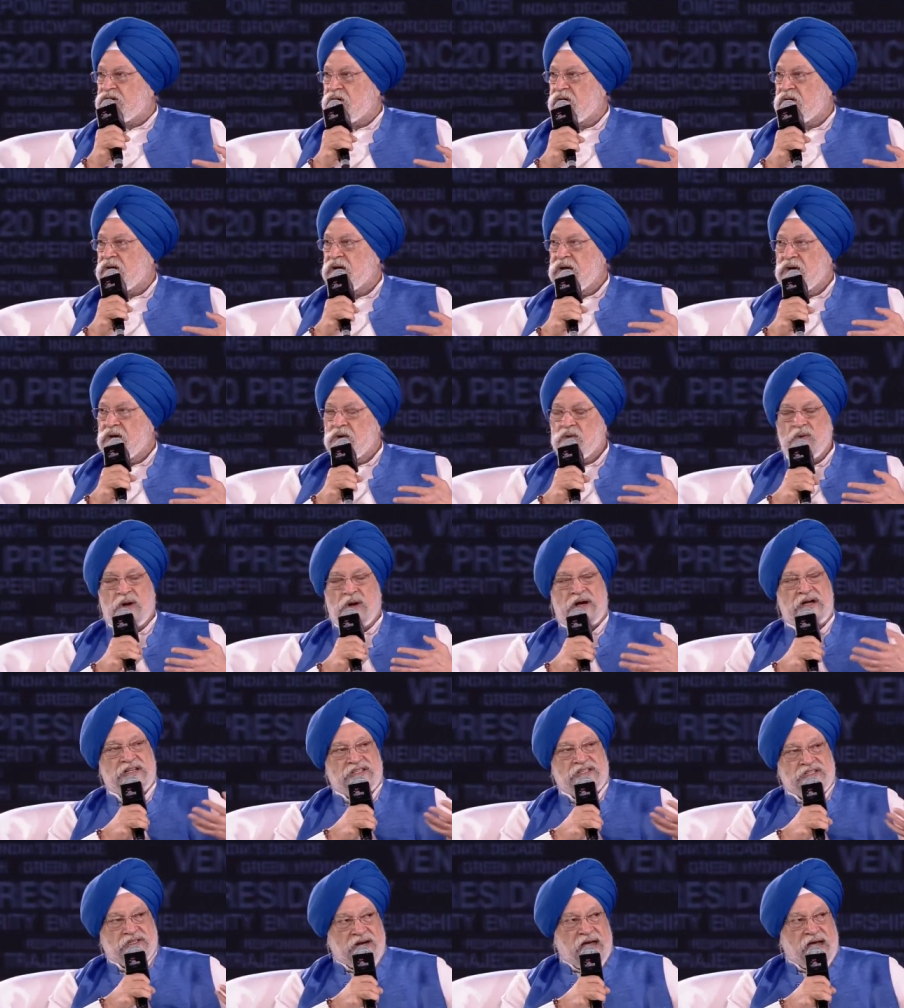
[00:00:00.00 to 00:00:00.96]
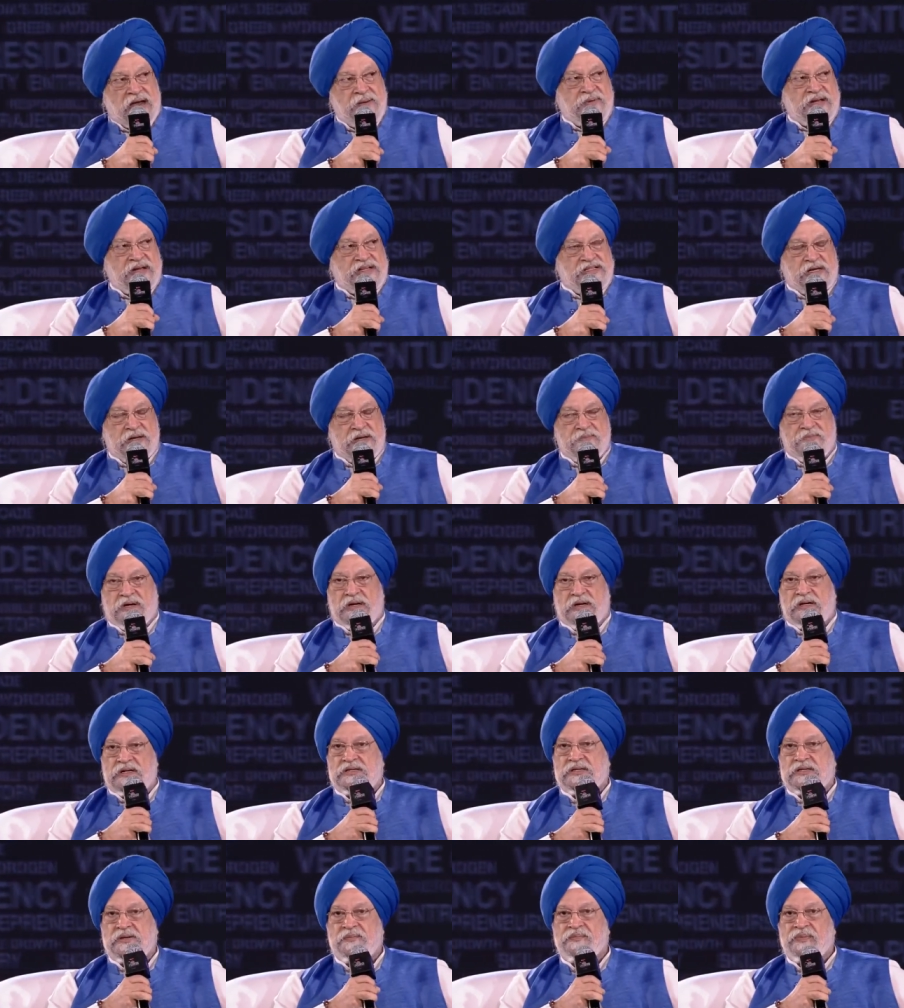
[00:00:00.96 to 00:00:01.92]
or who are described as
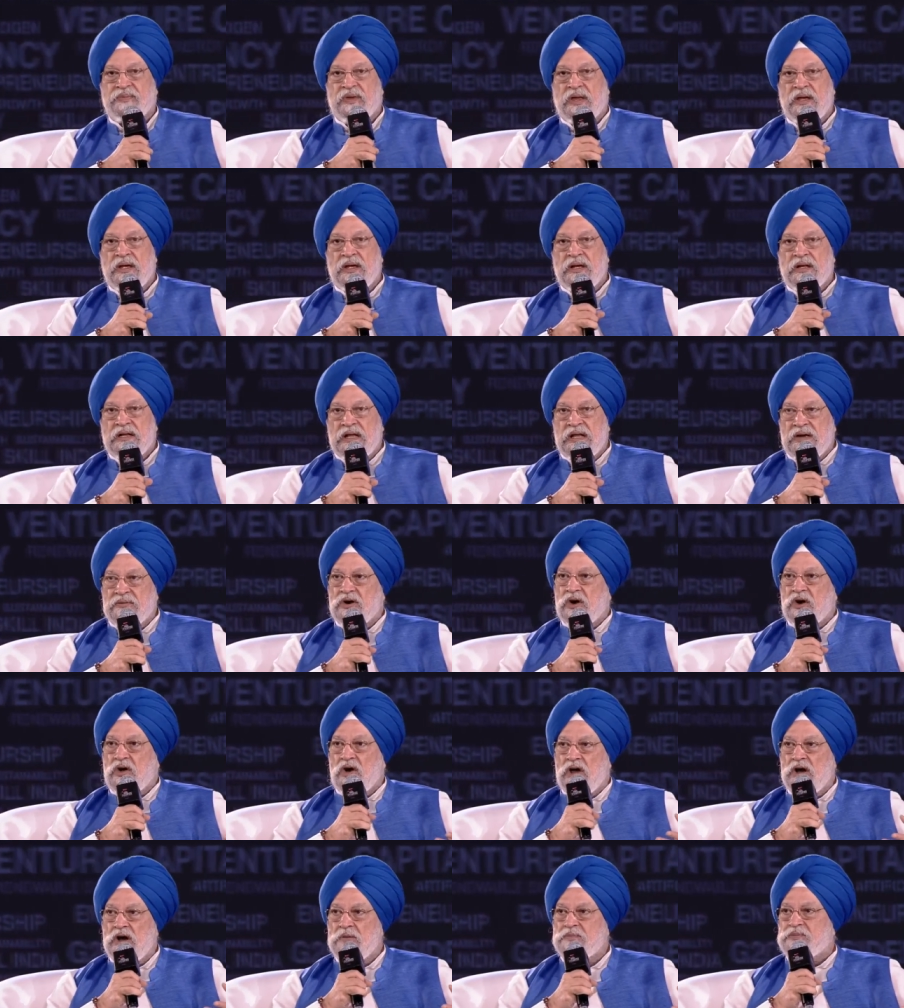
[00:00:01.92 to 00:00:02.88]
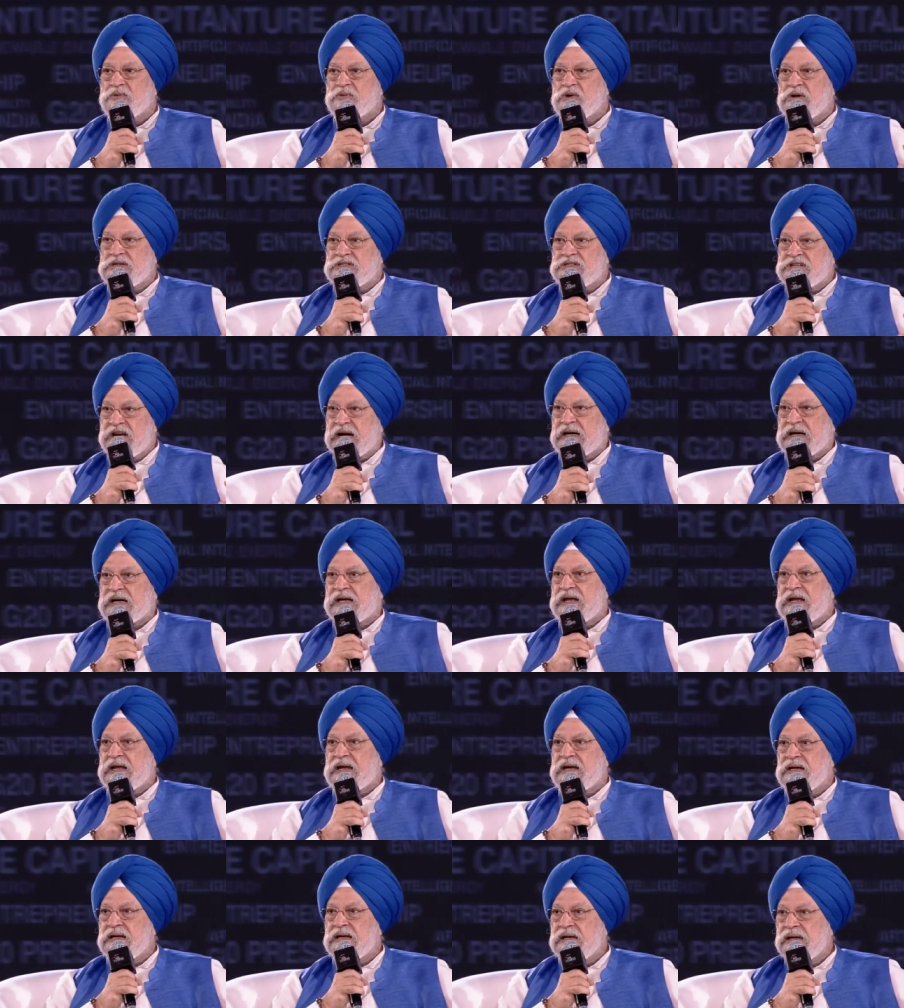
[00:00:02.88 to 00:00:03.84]
liberals, they were all
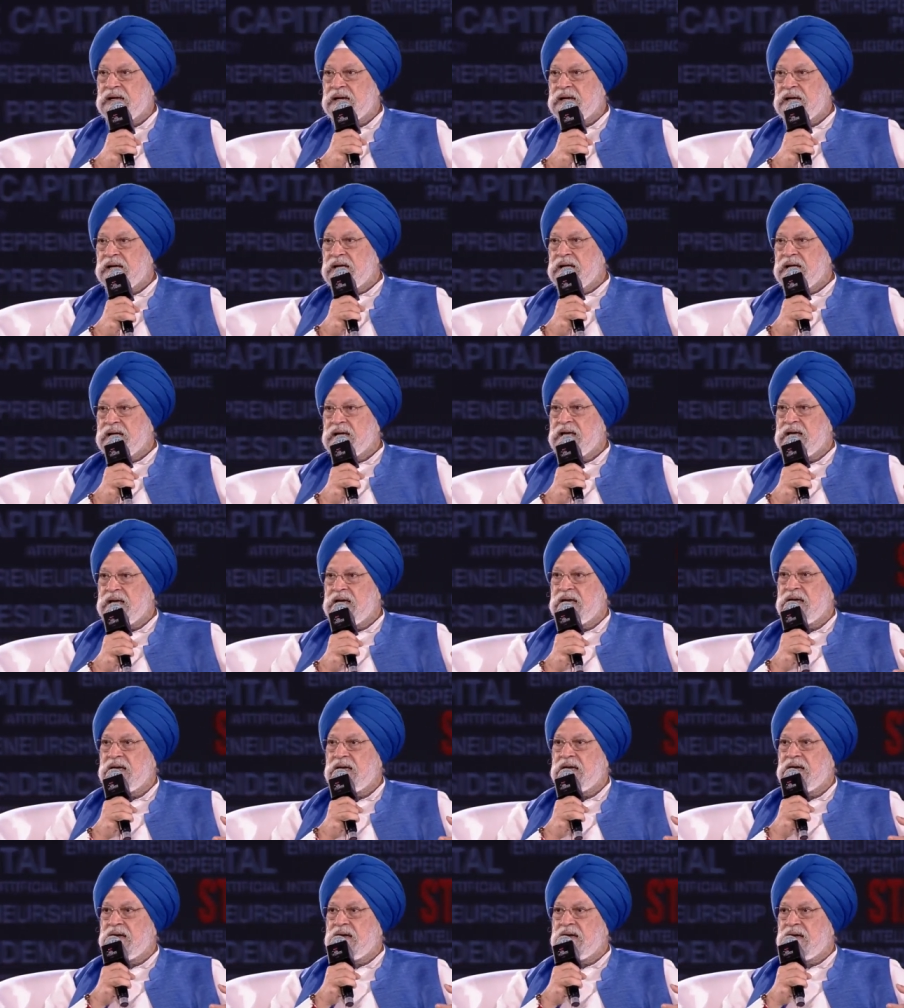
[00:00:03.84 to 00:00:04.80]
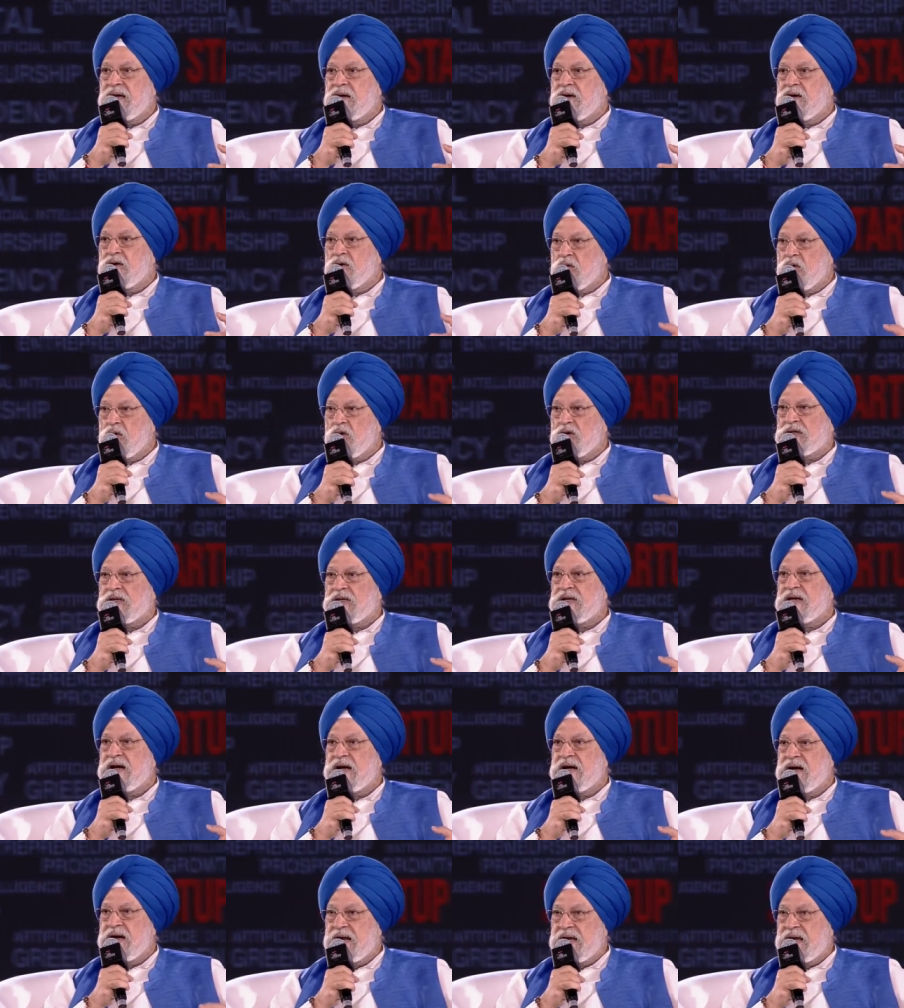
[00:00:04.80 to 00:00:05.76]
projecting that growth
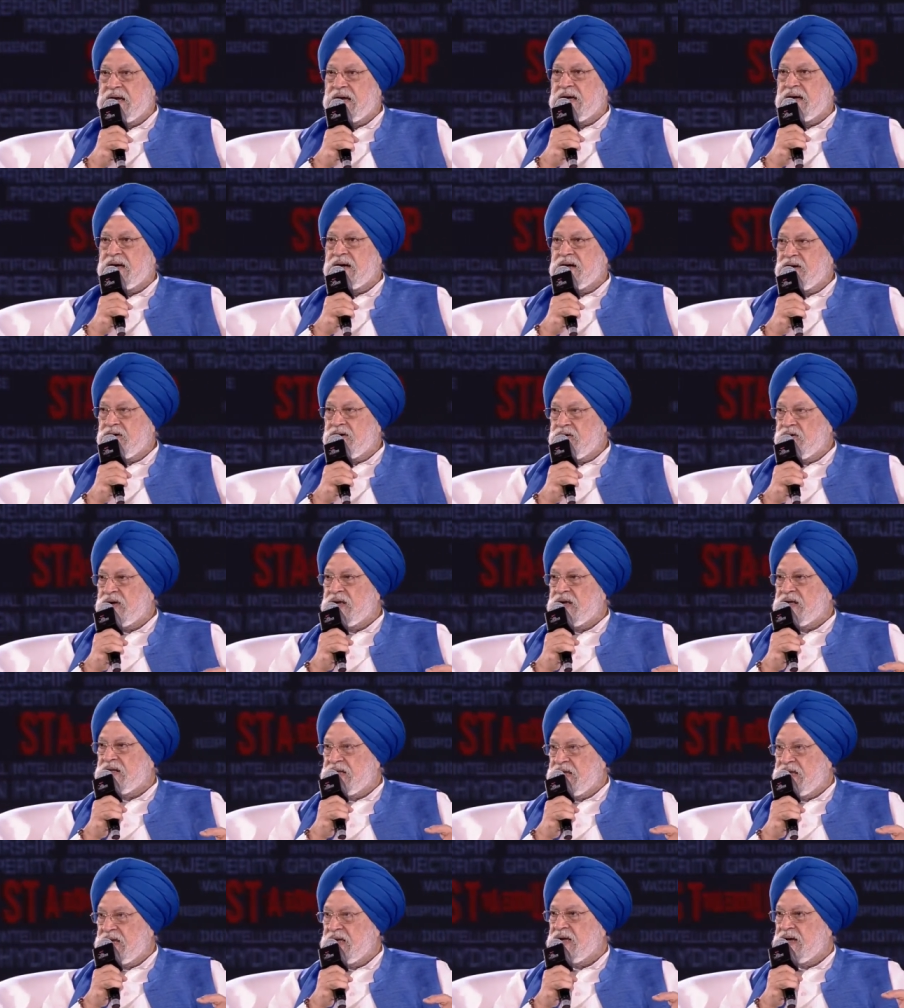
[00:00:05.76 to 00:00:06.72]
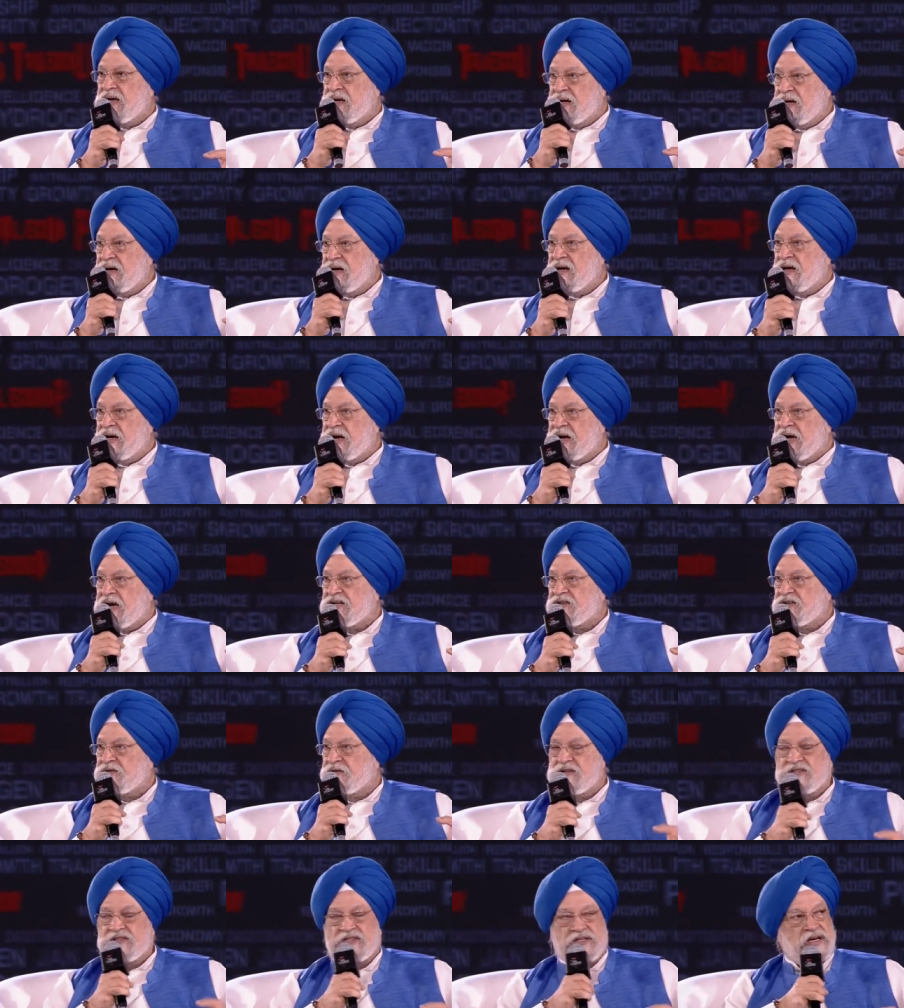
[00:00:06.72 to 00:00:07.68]
in India during the
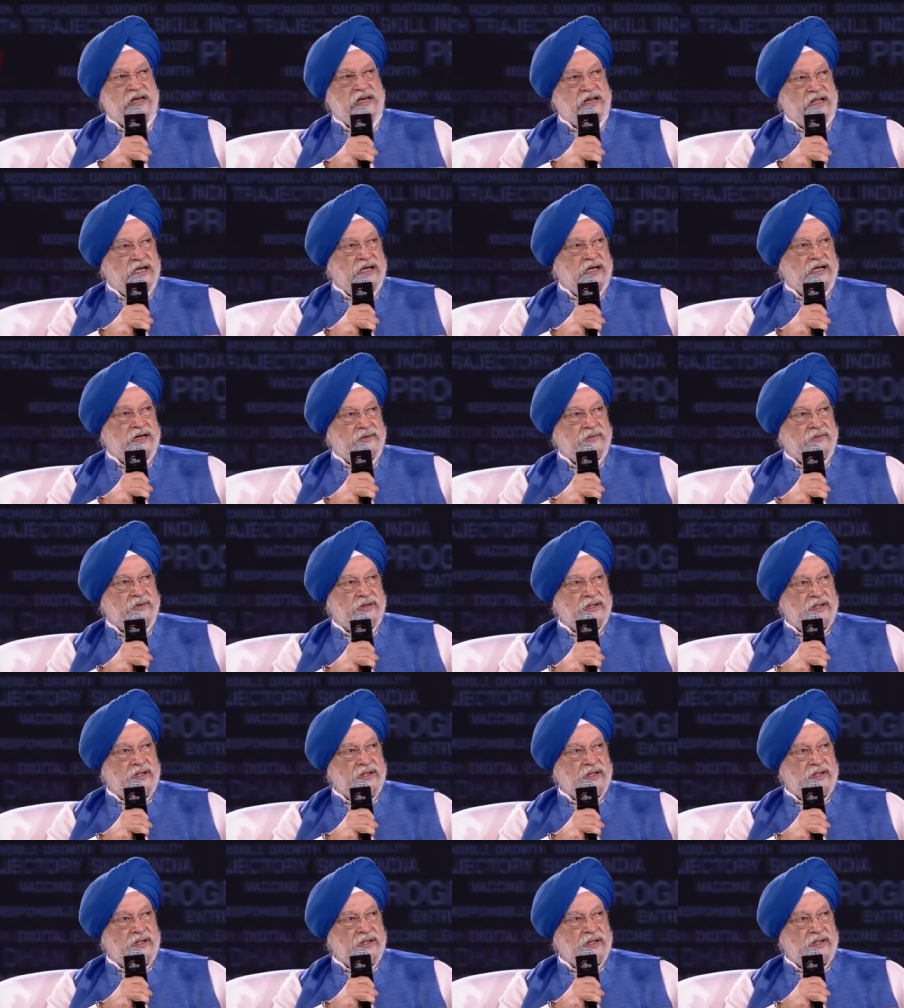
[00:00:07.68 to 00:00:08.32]
last fiscal year,